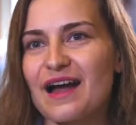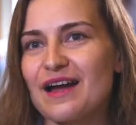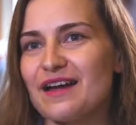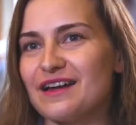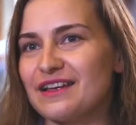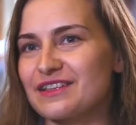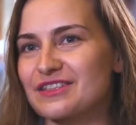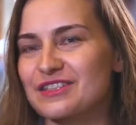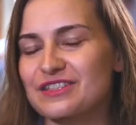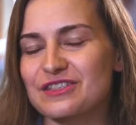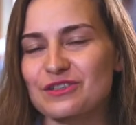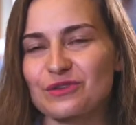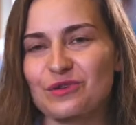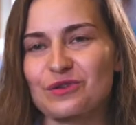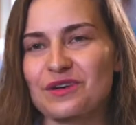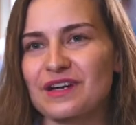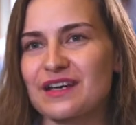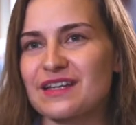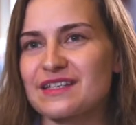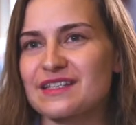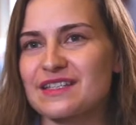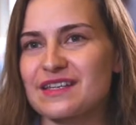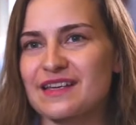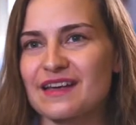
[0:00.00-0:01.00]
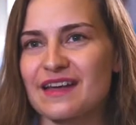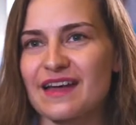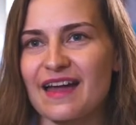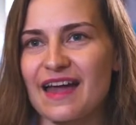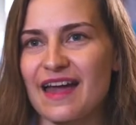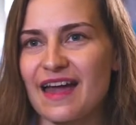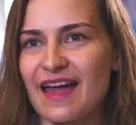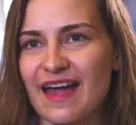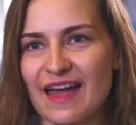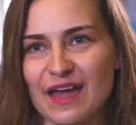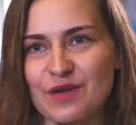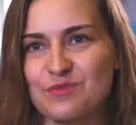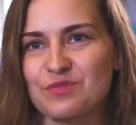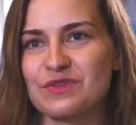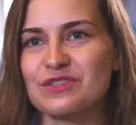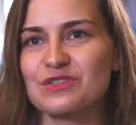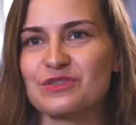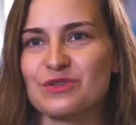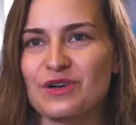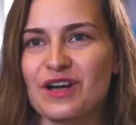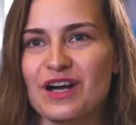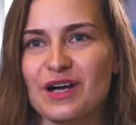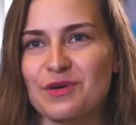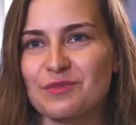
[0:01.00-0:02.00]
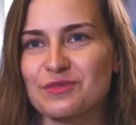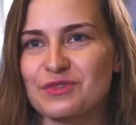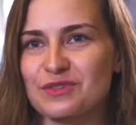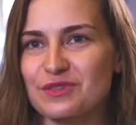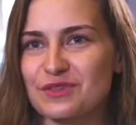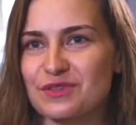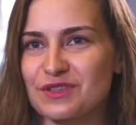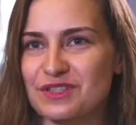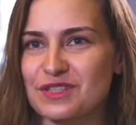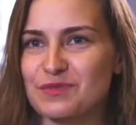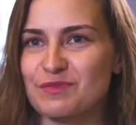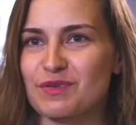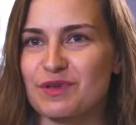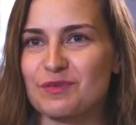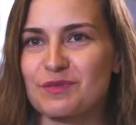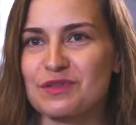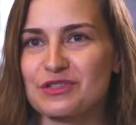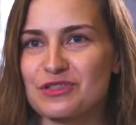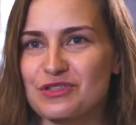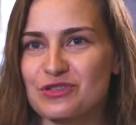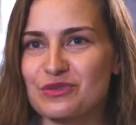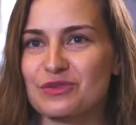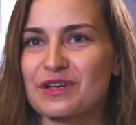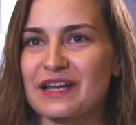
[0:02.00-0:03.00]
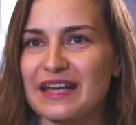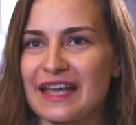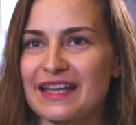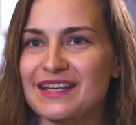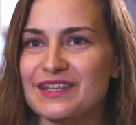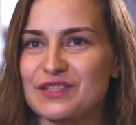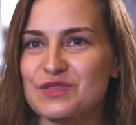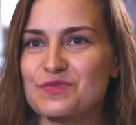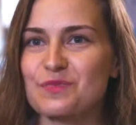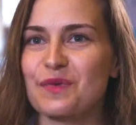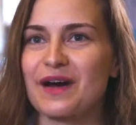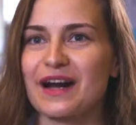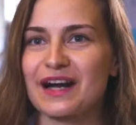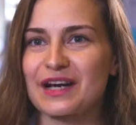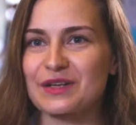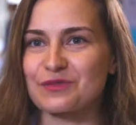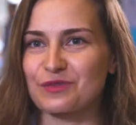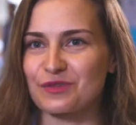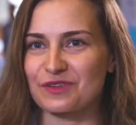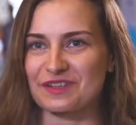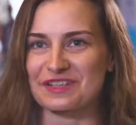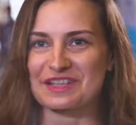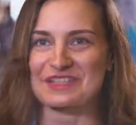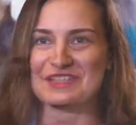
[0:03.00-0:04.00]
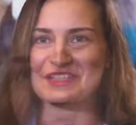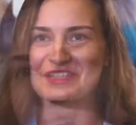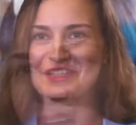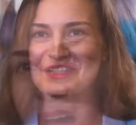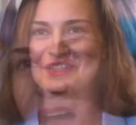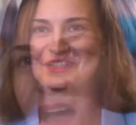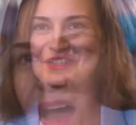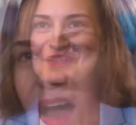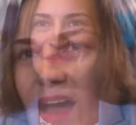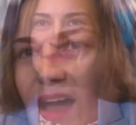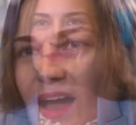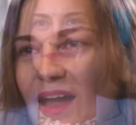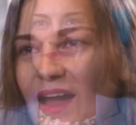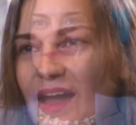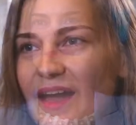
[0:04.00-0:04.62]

it's already a habit to come to ISPIM in June and get inspired for the next year.